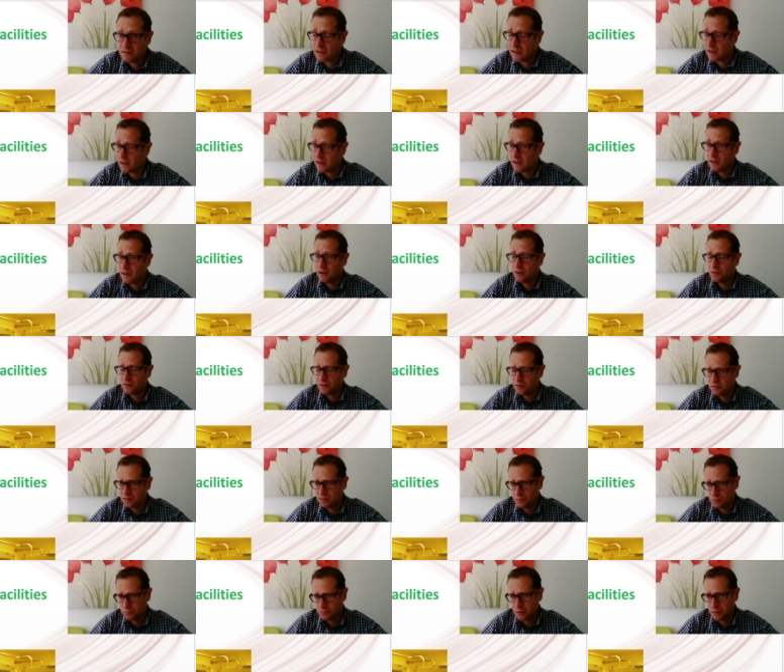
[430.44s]
and that allows us
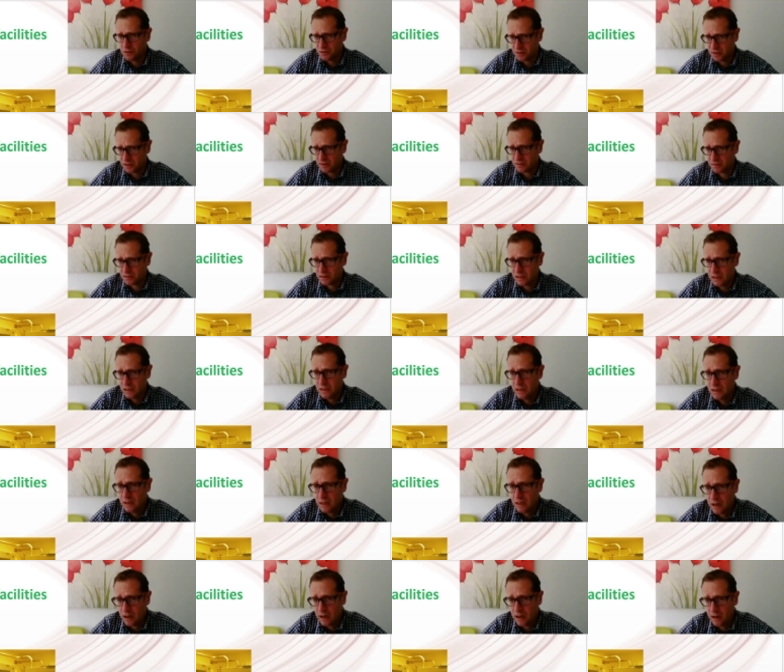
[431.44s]
to process
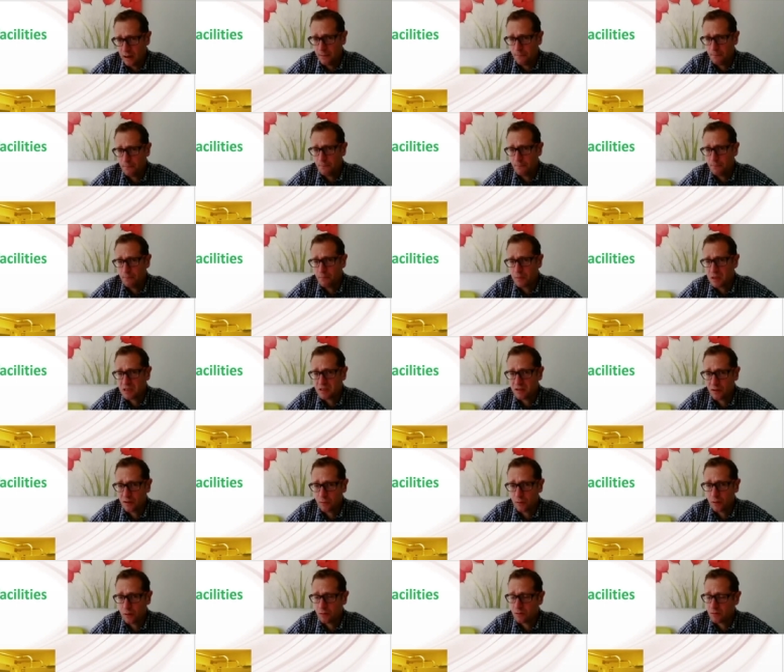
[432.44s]

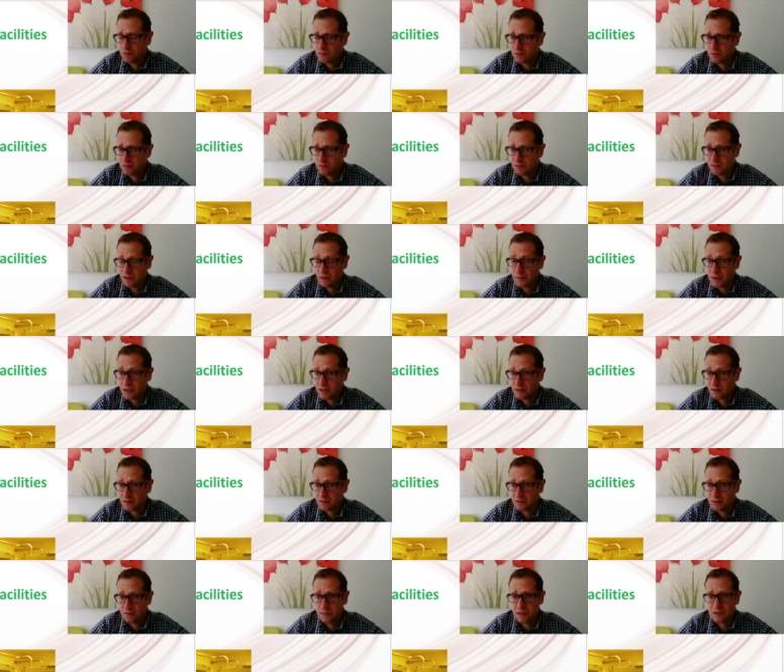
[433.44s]
materials or
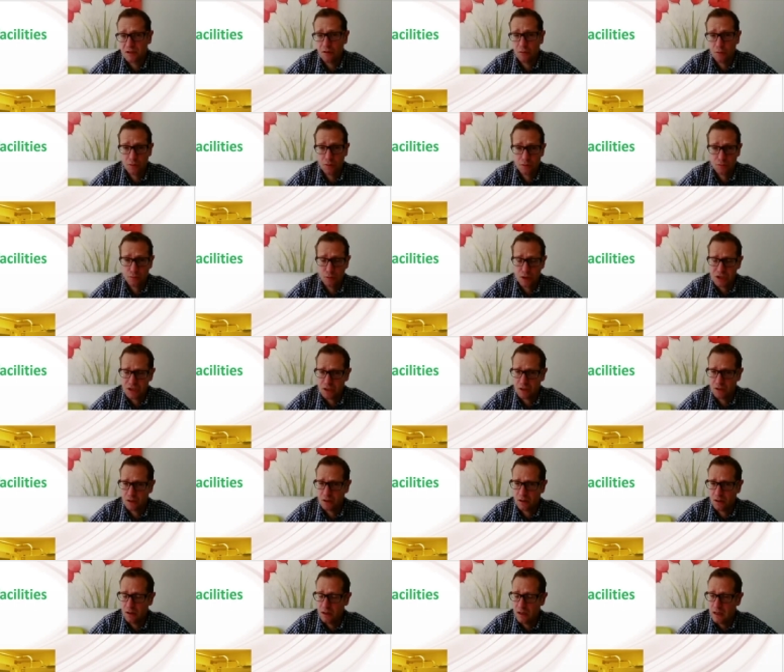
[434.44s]
semiconductor materials which
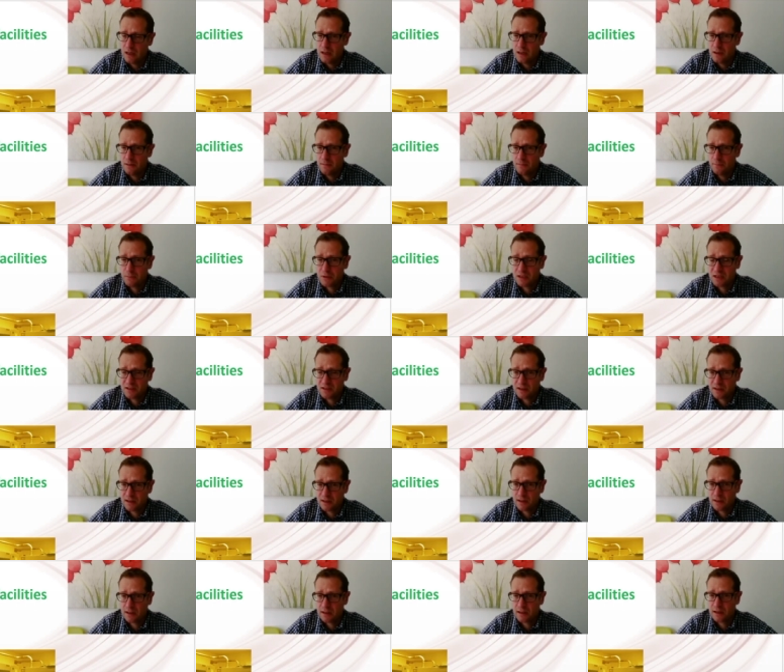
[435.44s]
are
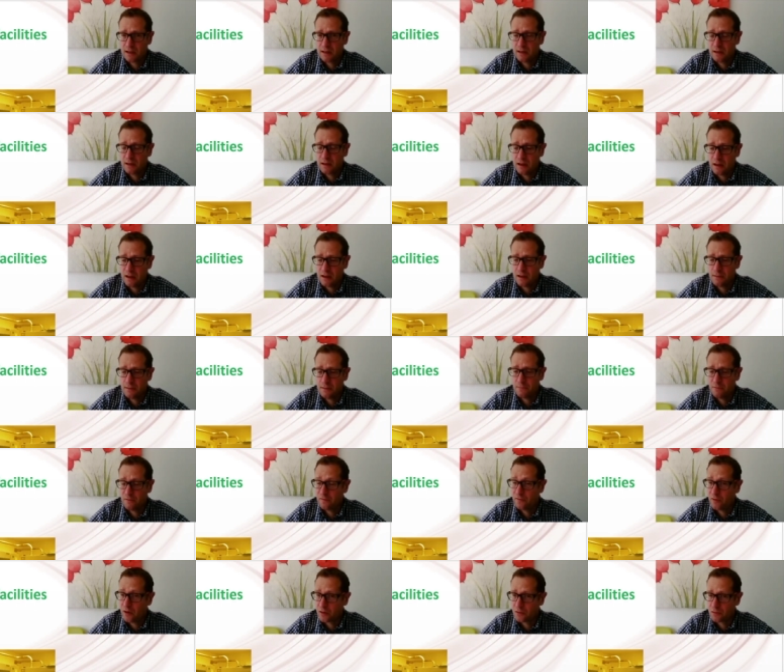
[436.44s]
particularly
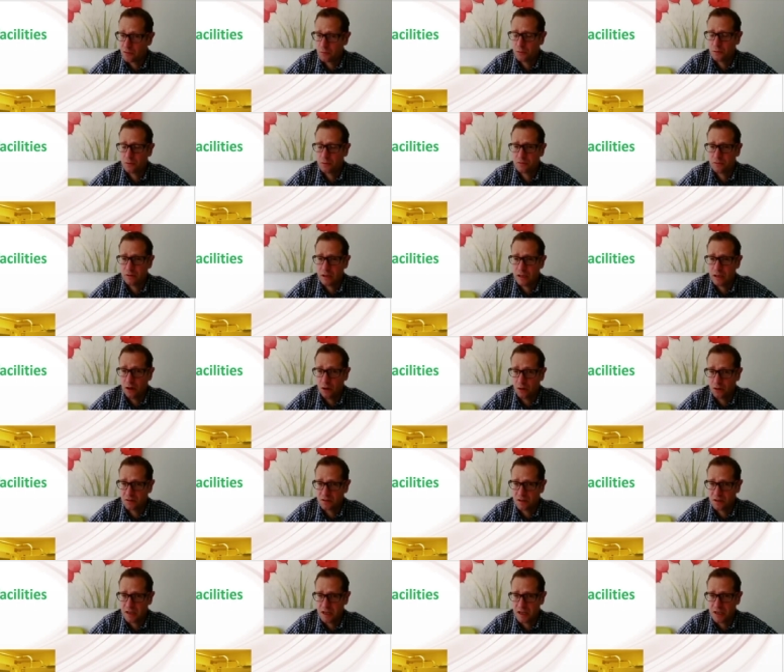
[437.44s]
vulnerable to any
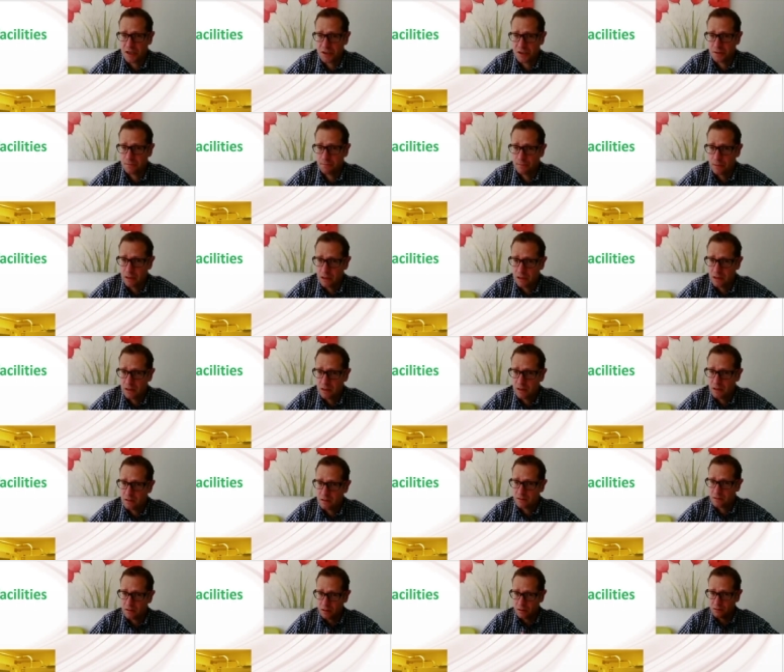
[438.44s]
oxidation.
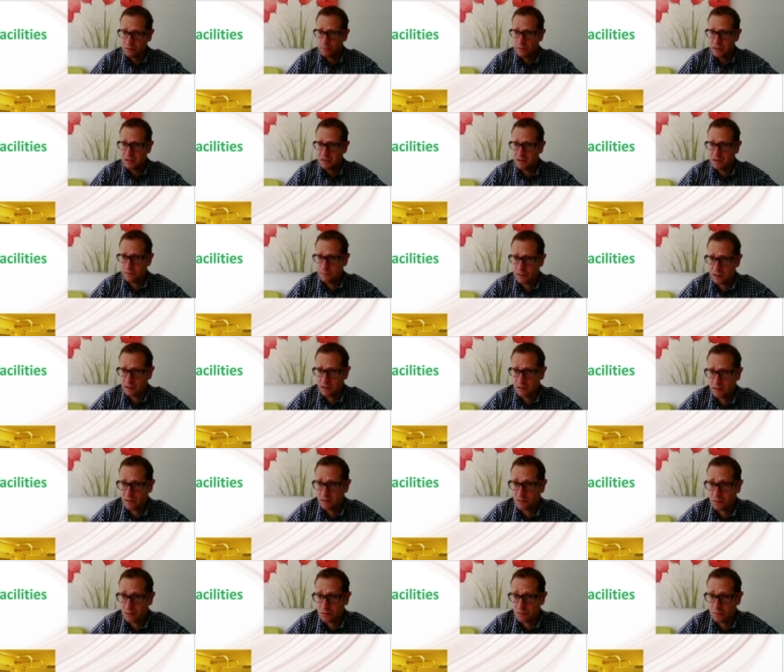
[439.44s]
So those would be typically
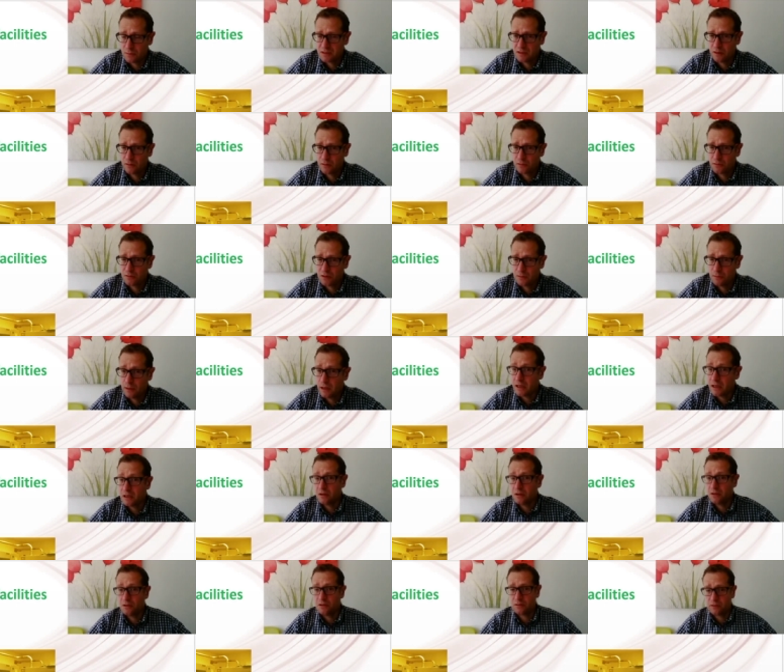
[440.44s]
the sort of materials you might
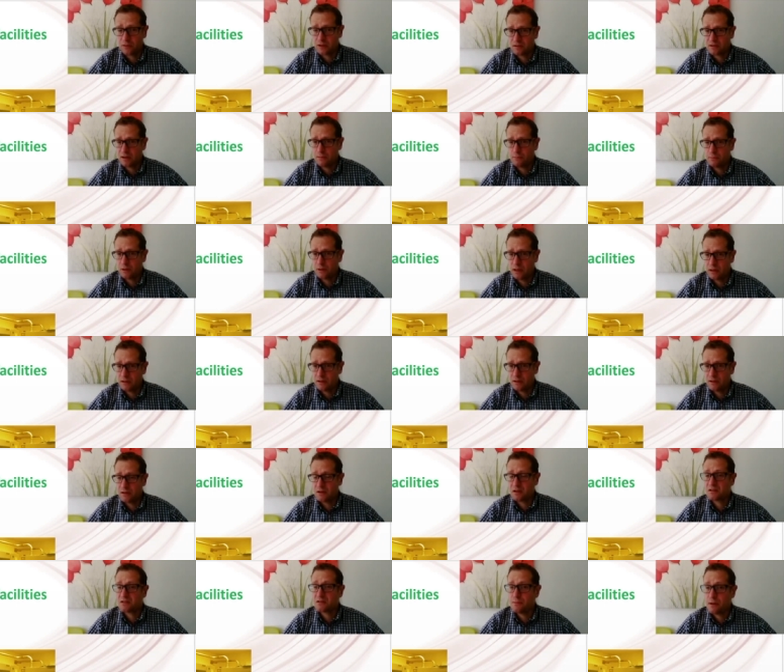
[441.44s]
use, for example, in a
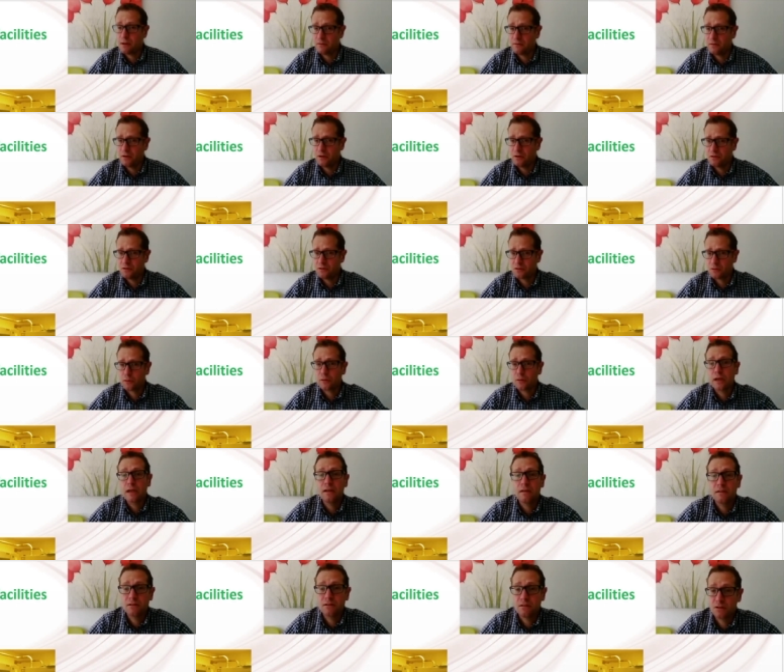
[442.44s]
smartphone
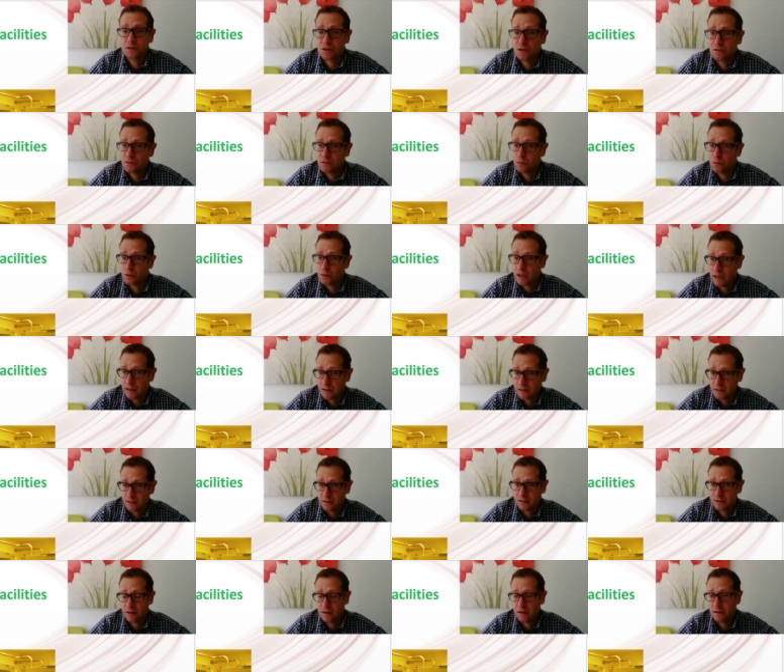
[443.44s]
screen, such as organic
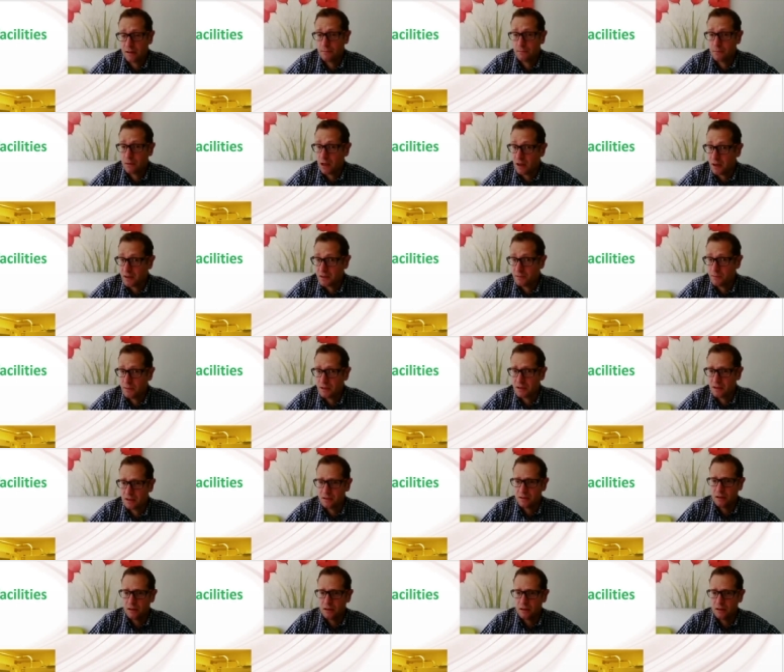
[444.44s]
light emitting